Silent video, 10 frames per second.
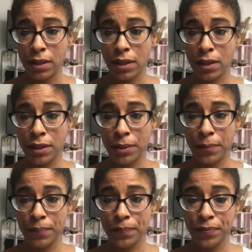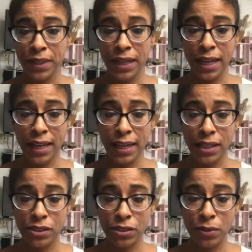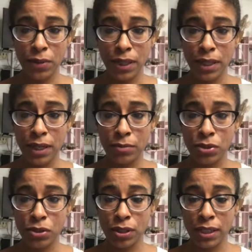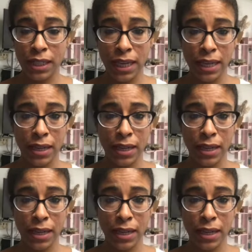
that I can answer when it comes to clay?